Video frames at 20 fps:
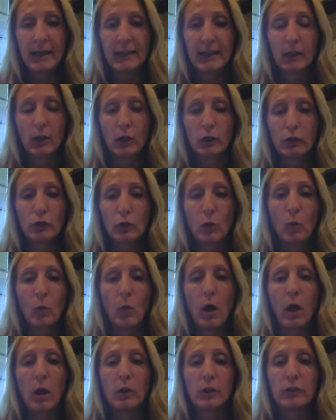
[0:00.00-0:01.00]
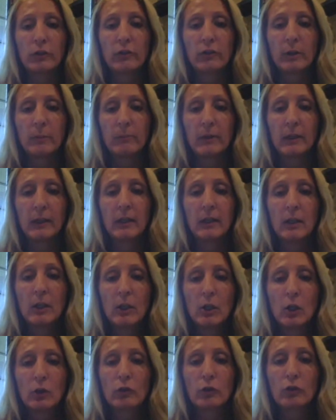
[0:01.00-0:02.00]
hanging onto a wall or something.
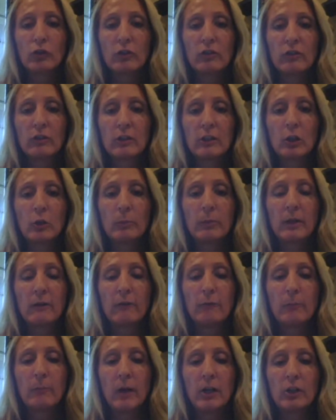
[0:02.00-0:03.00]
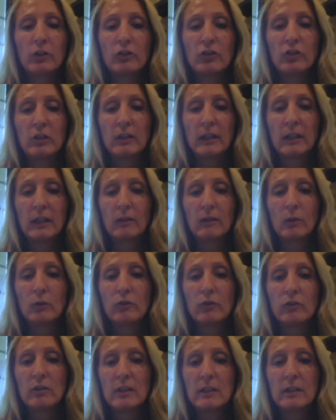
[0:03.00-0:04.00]
So just a little bit of marching, getting
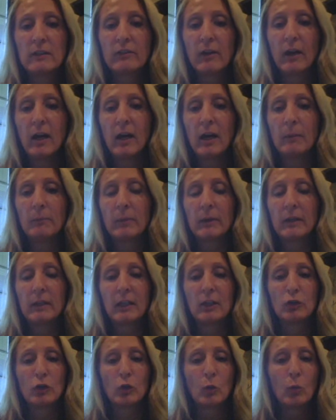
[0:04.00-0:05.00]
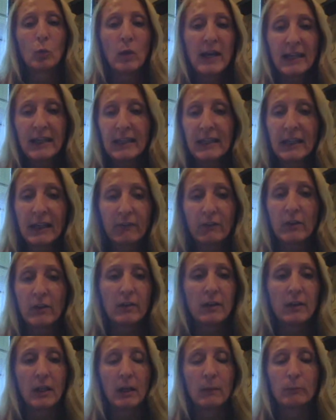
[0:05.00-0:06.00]
those knees up. Again, you're waking
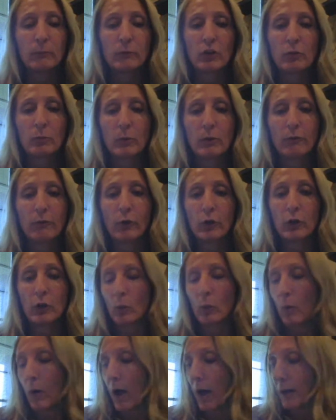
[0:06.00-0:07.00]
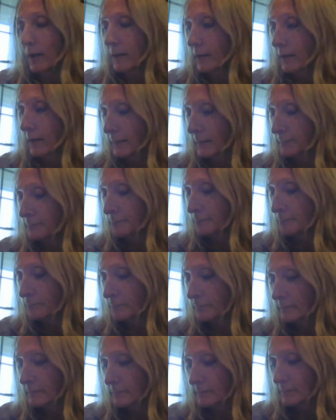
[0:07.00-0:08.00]
everything up just before your walk.
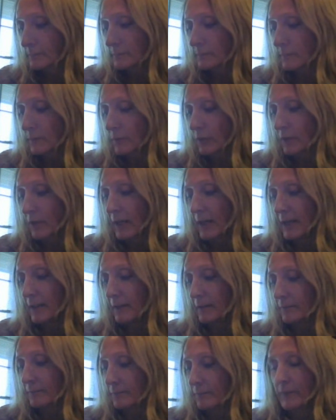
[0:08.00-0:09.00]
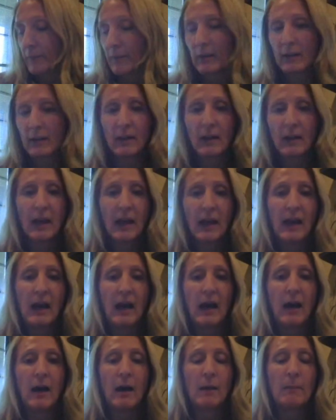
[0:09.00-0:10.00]
Okay.
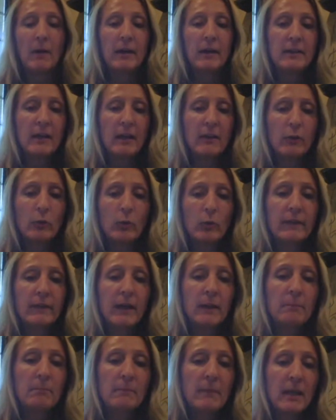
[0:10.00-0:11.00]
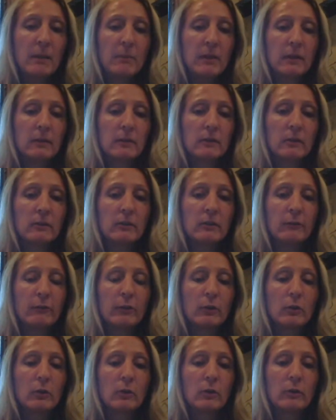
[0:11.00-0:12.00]
Another one that may be a little
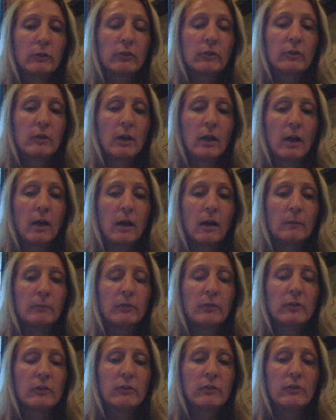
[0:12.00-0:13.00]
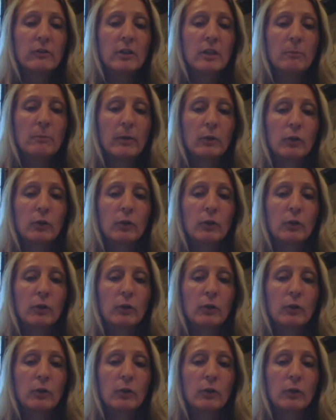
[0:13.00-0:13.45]
difficult to see,